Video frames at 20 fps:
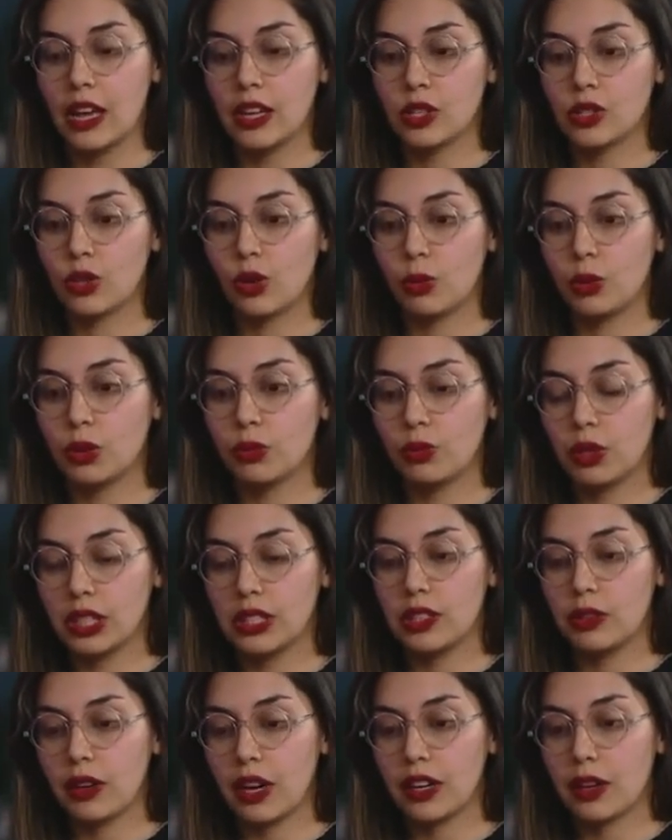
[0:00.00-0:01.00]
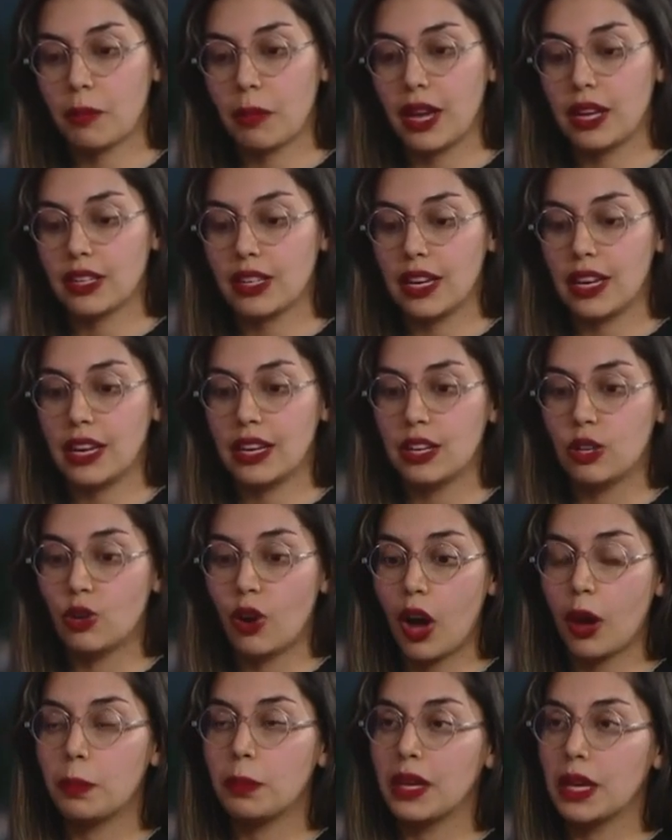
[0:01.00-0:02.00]
So we really recommend it
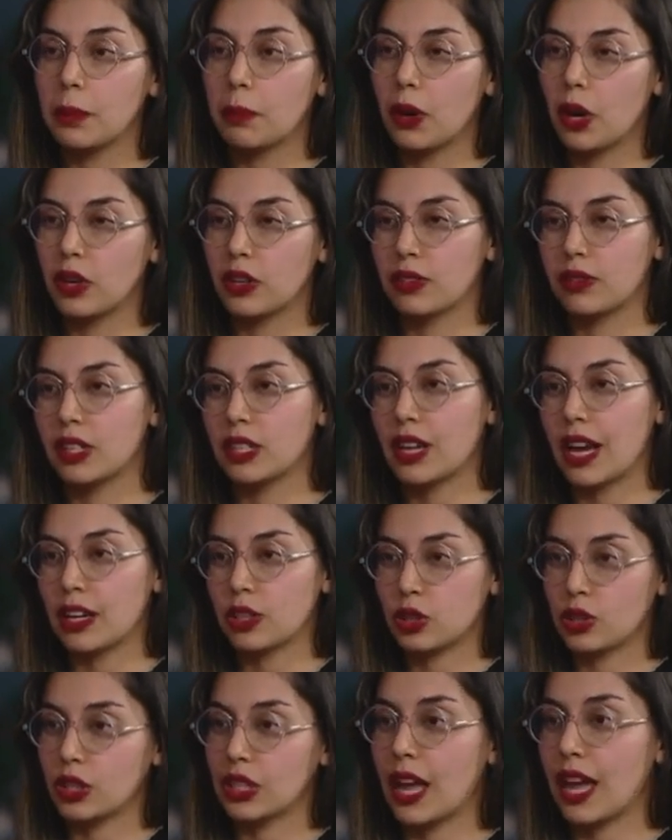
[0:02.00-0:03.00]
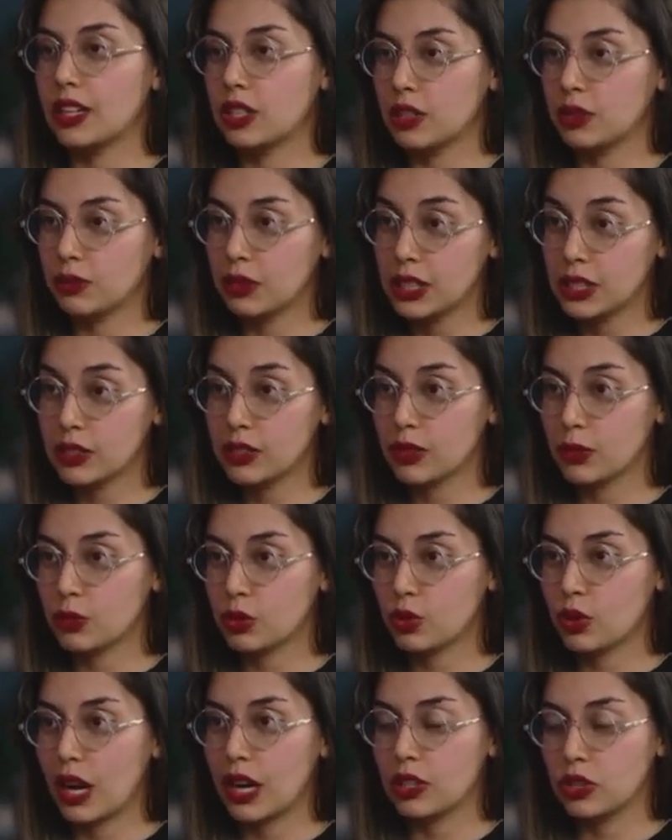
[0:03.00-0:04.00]
not being part of the national anti-racism
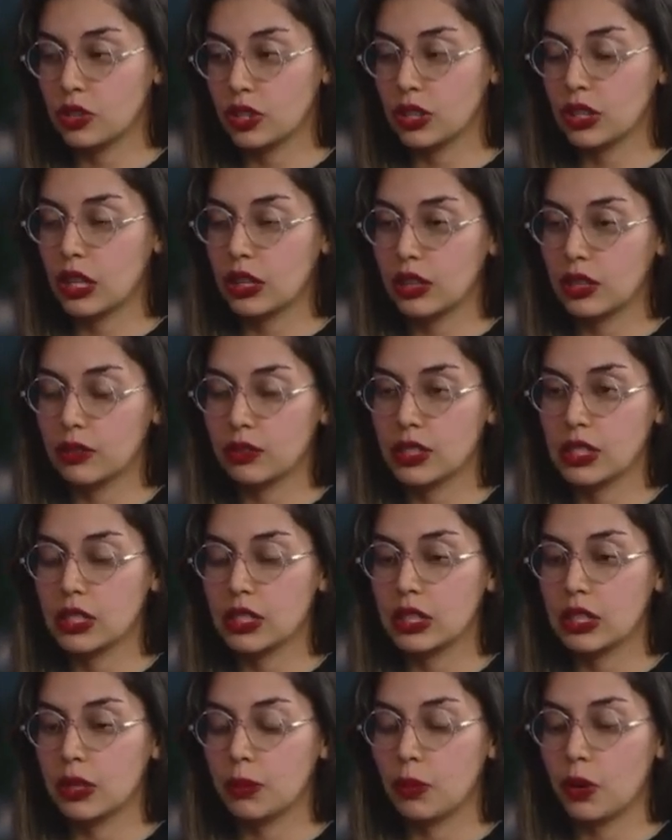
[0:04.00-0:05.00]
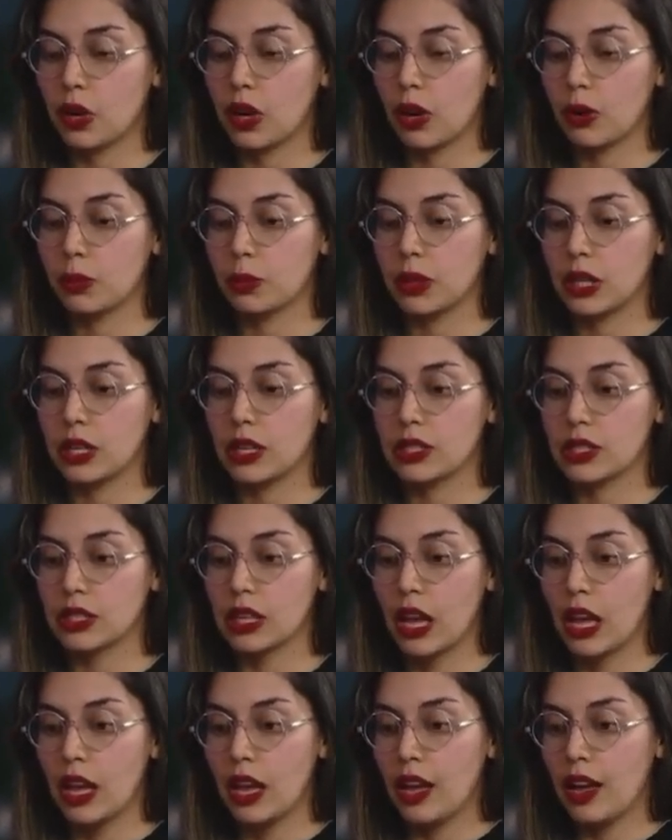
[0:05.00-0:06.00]
strategy that they recently put out,
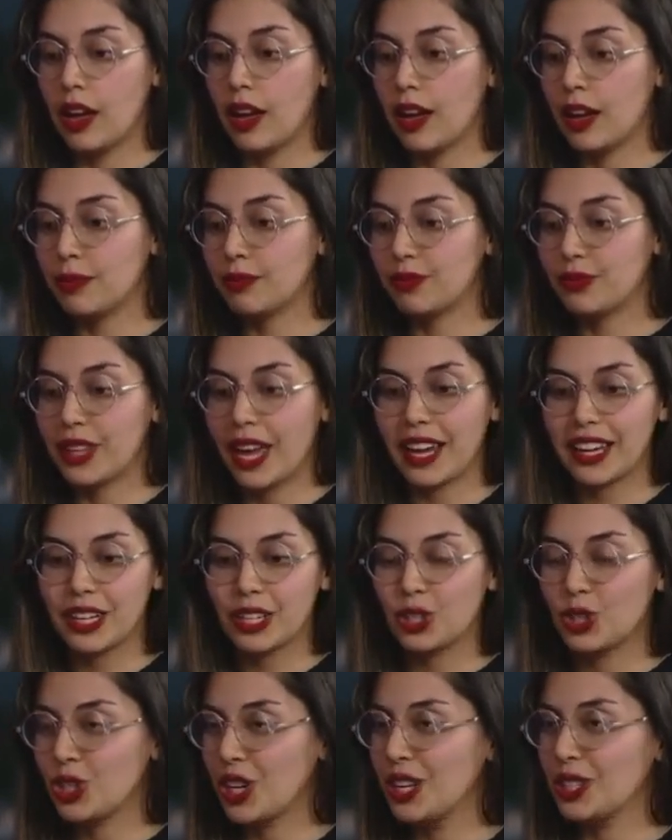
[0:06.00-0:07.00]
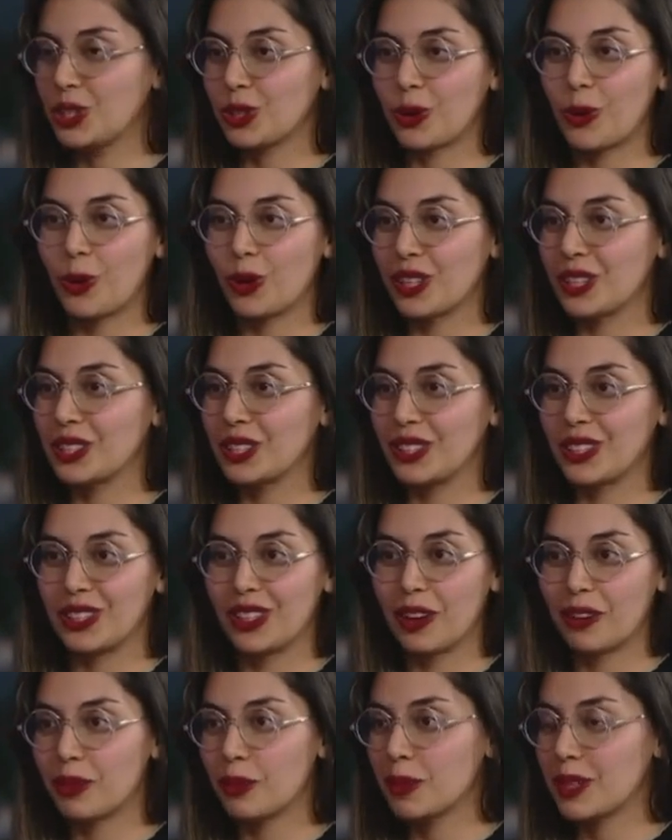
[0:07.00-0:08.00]
because that can change according to the
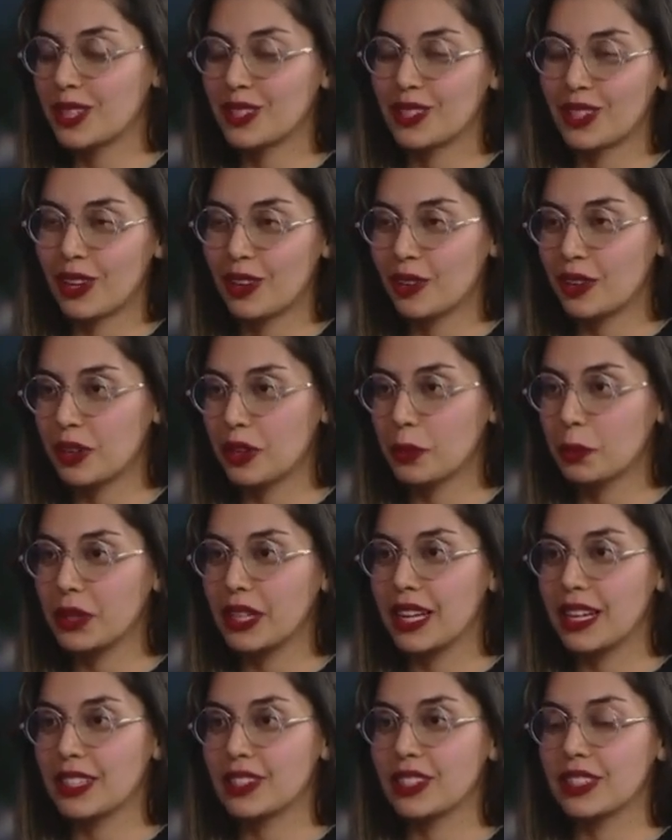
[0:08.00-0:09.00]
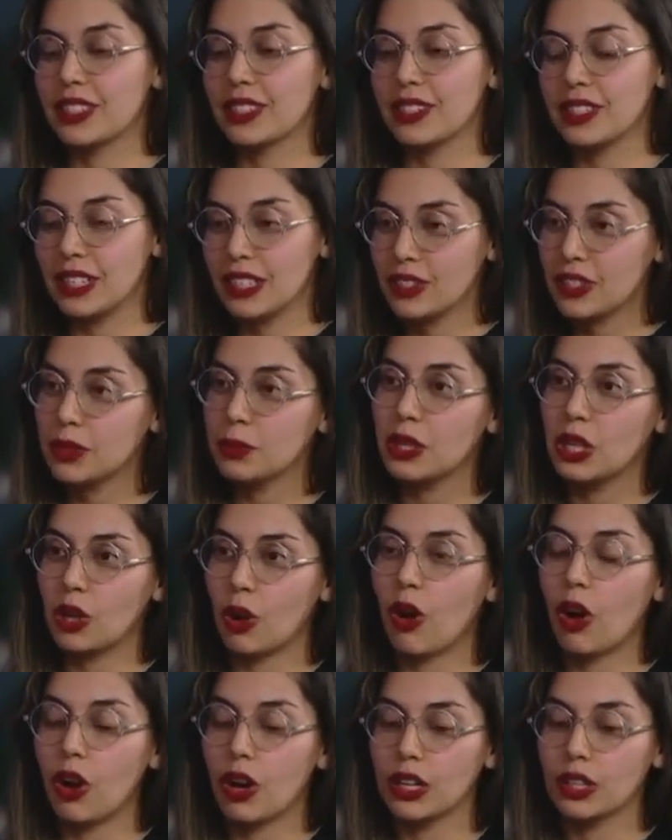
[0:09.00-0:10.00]
governments that are in place. This needs to be an
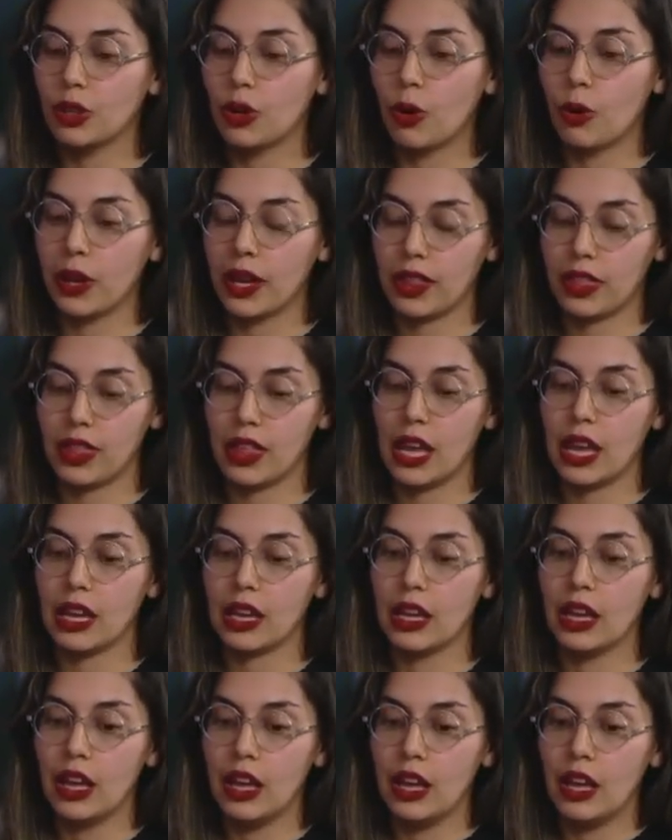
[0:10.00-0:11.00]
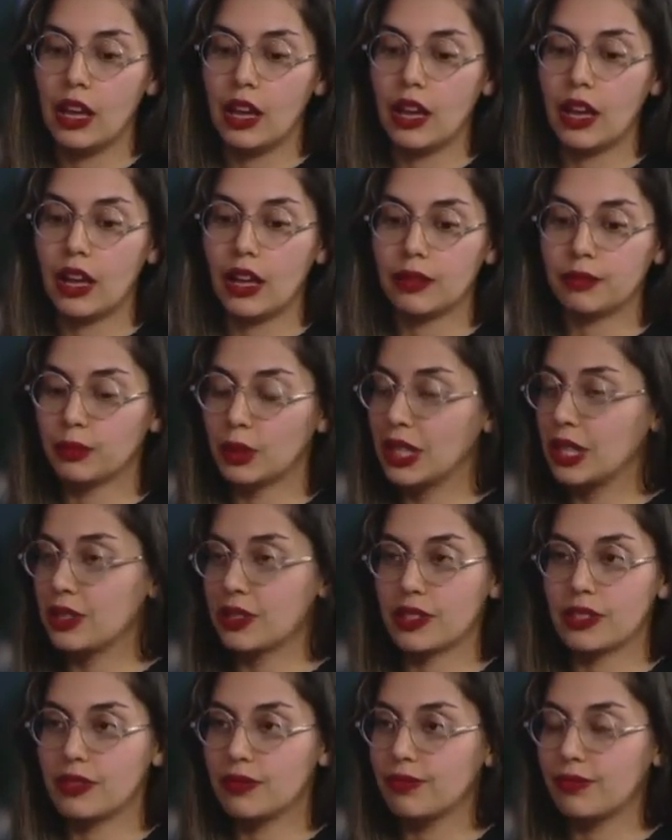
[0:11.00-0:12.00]
ongoing thing
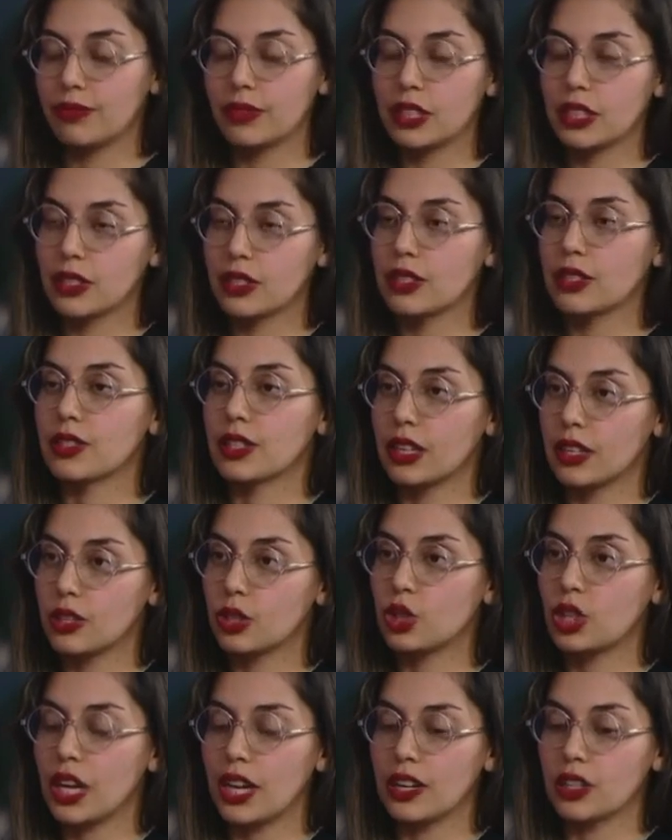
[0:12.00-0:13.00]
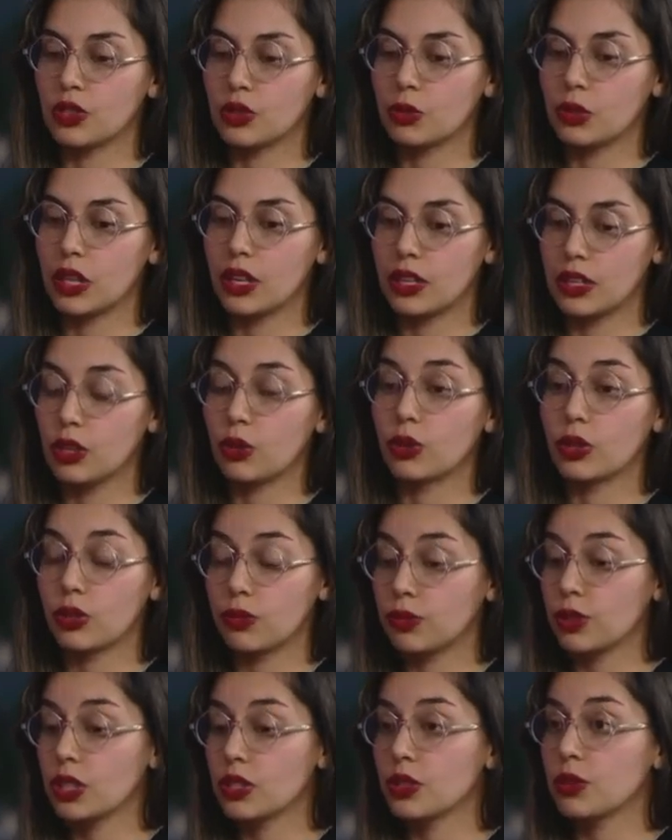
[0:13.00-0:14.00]
because this is going to change. In order
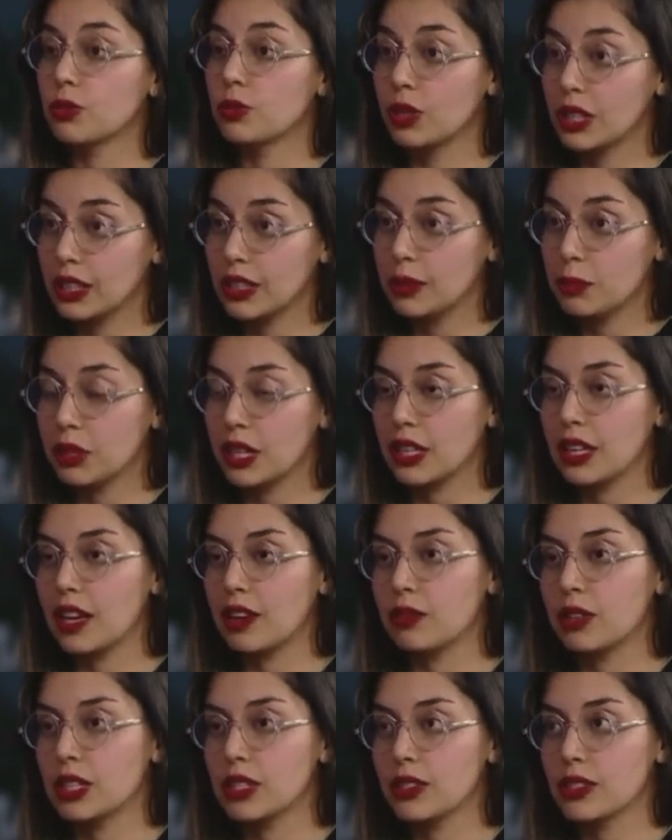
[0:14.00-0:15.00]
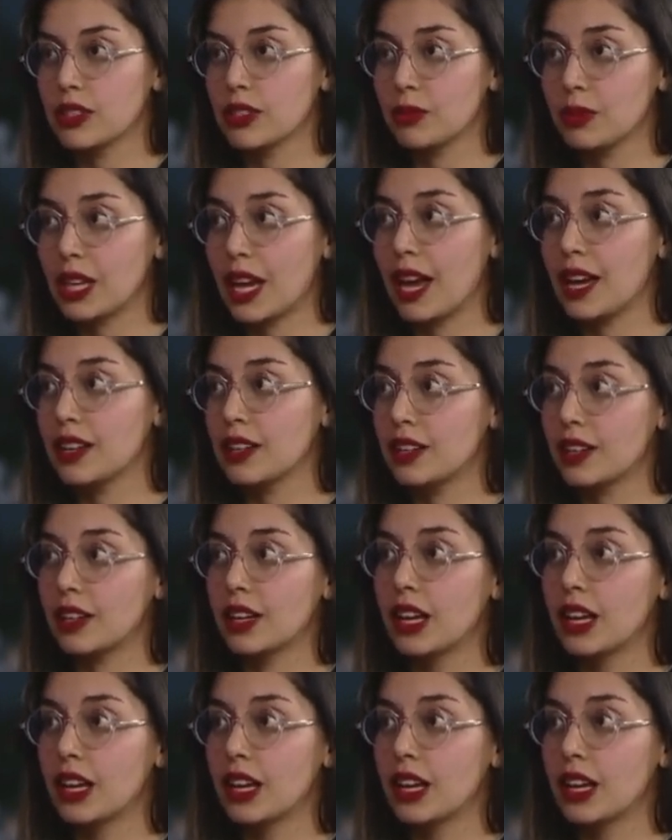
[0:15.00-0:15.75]
for us to really mitigate racism, Canada